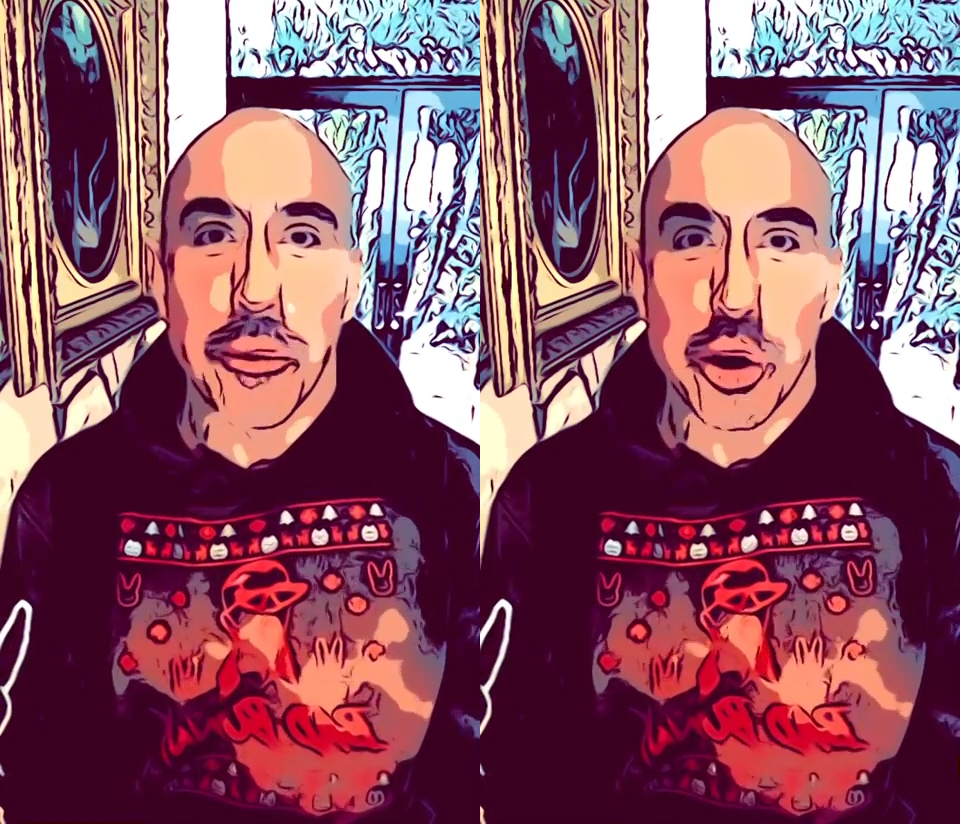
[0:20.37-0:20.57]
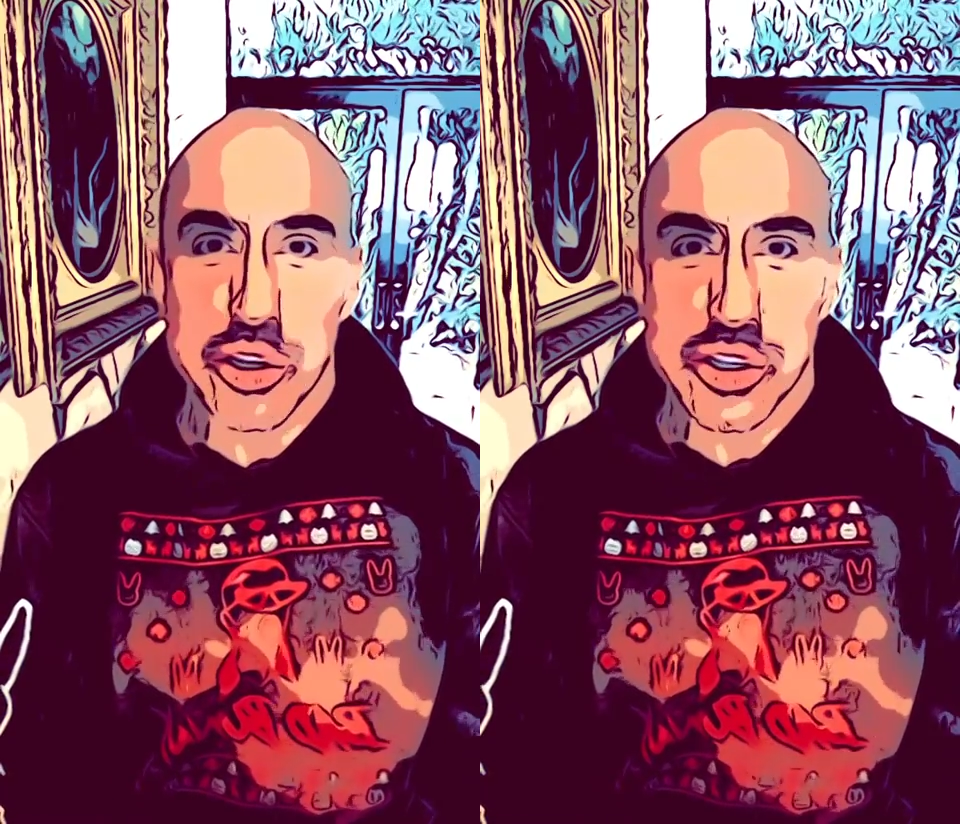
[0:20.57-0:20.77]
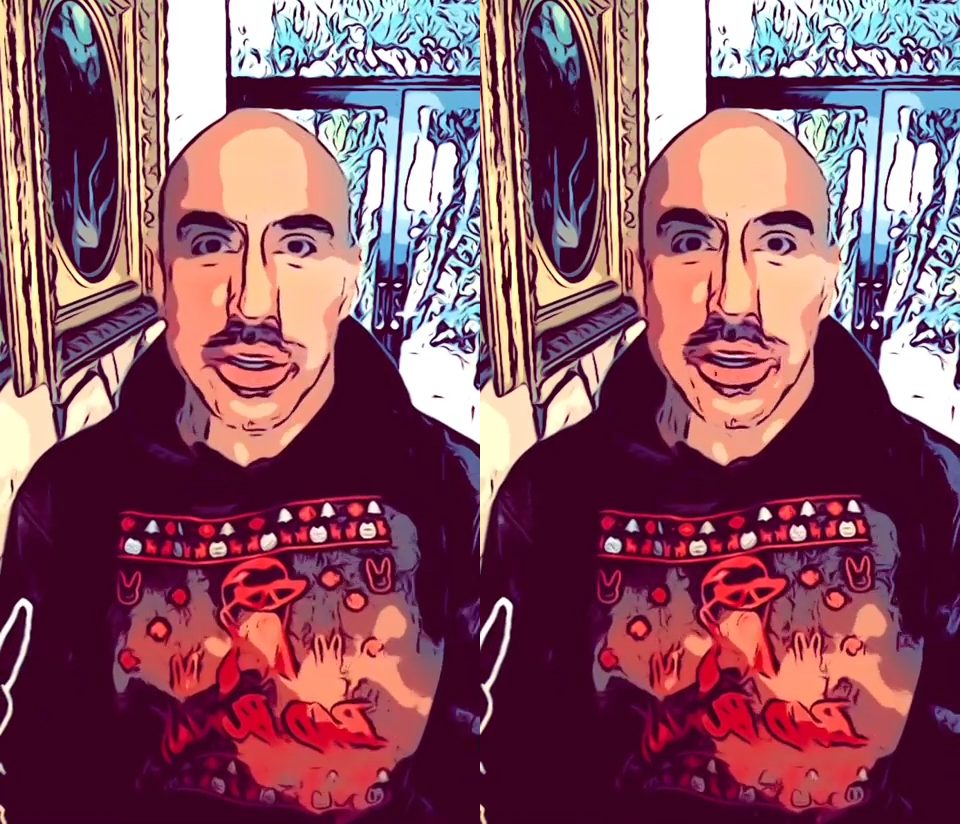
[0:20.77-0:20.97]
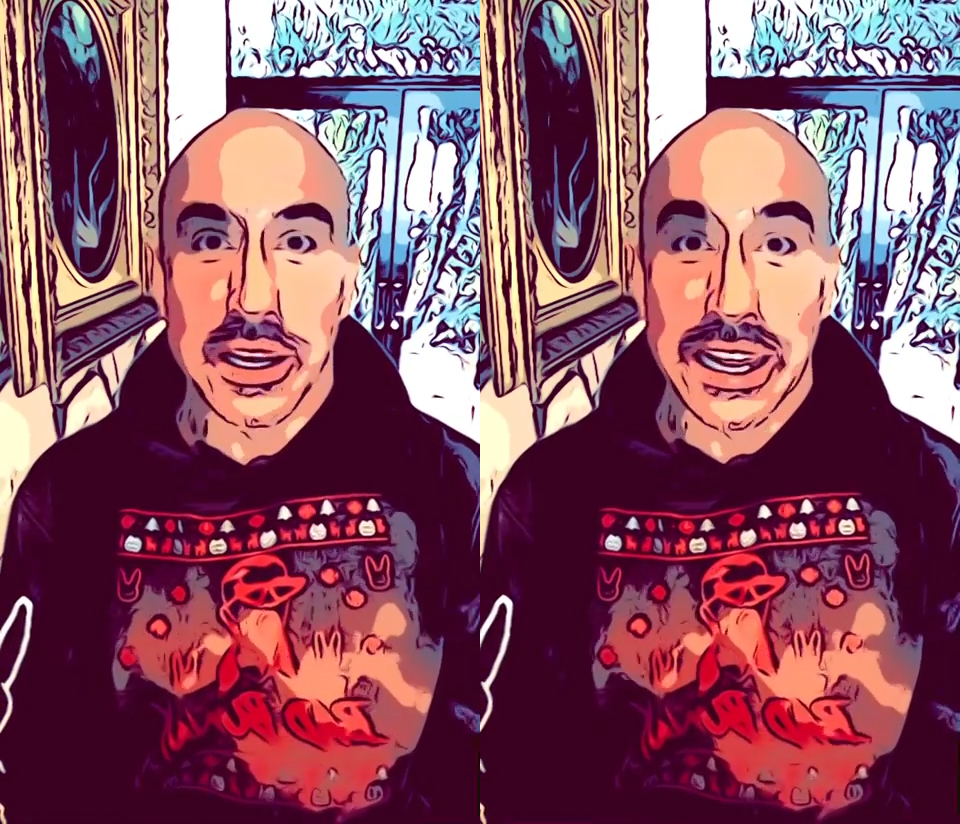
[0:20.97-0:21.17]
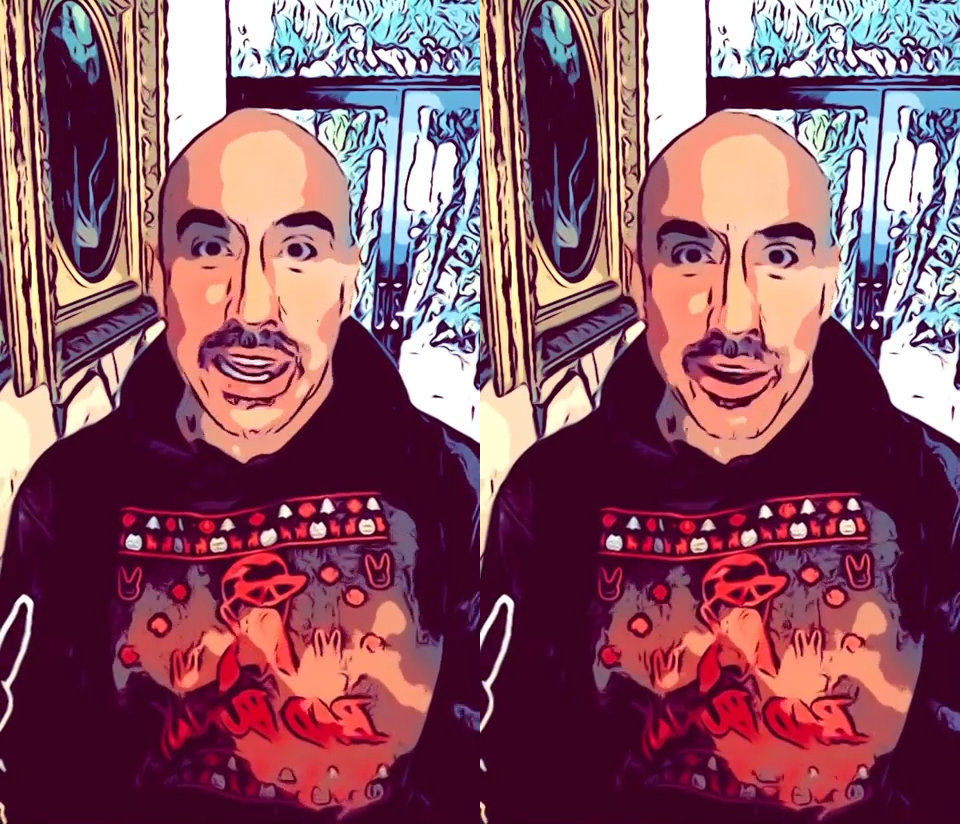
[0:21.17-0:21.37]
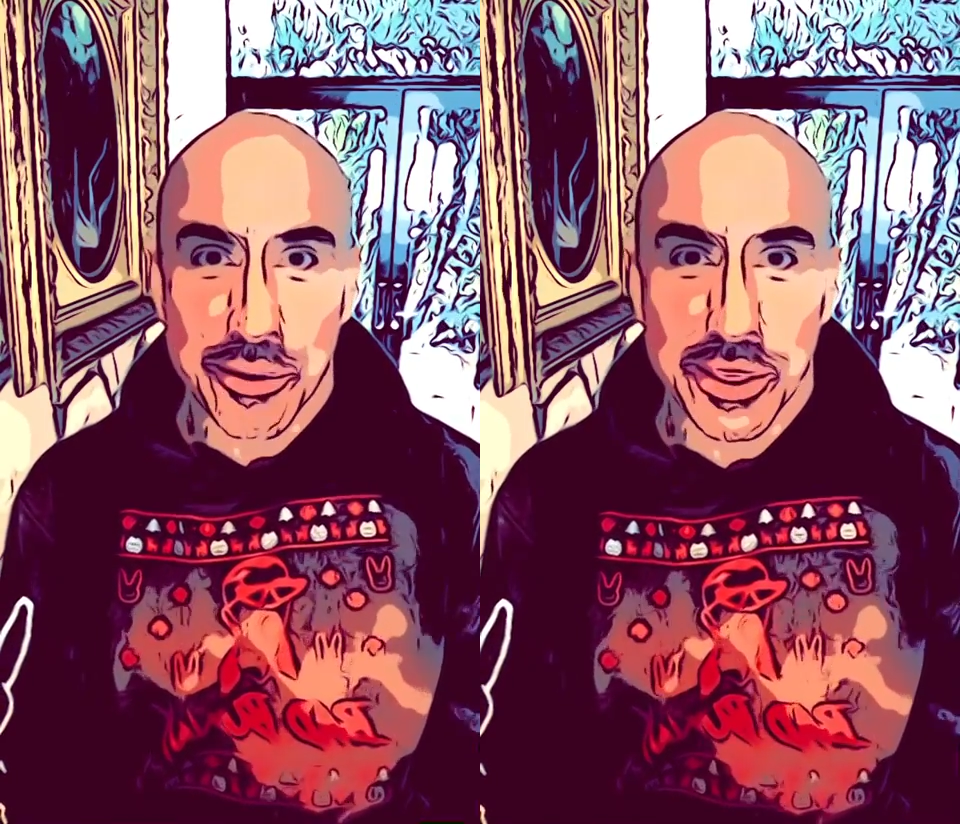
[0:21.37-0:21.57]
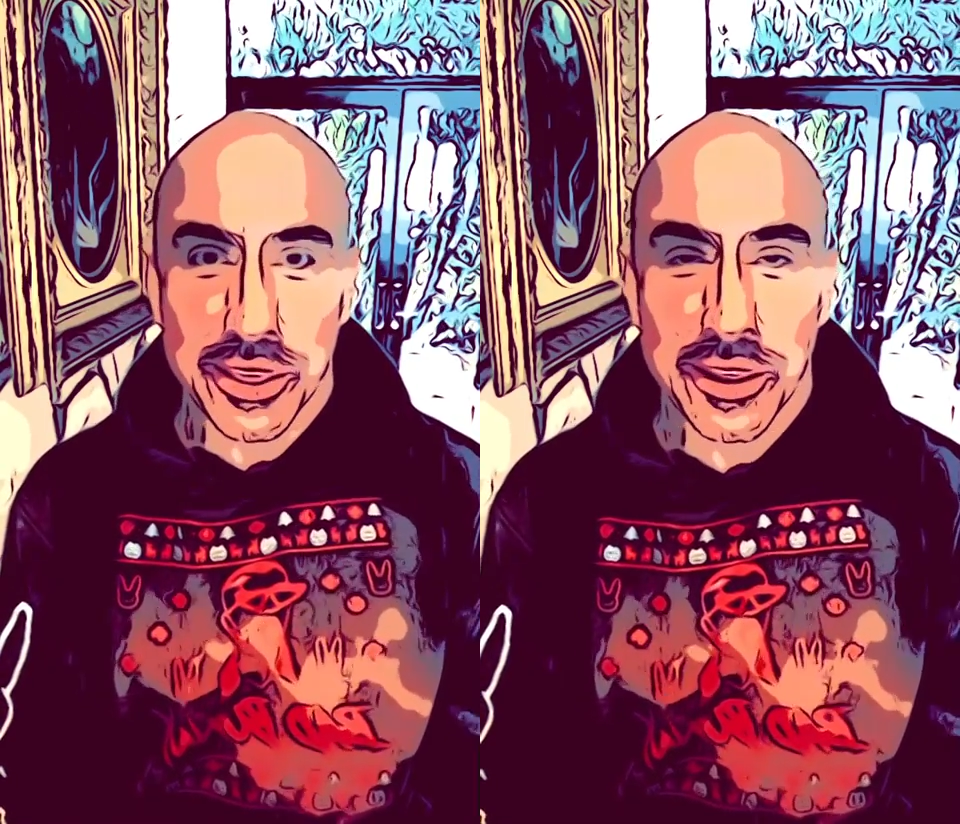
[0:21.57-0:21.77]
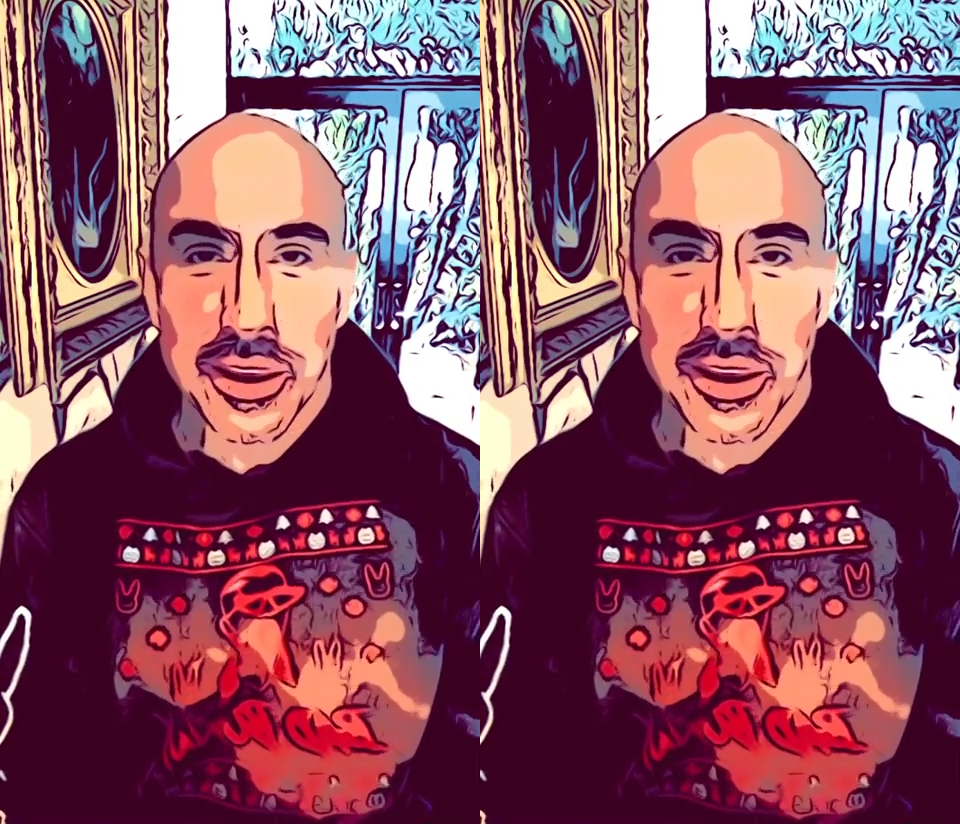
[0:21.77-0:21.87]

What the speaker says: March 11th.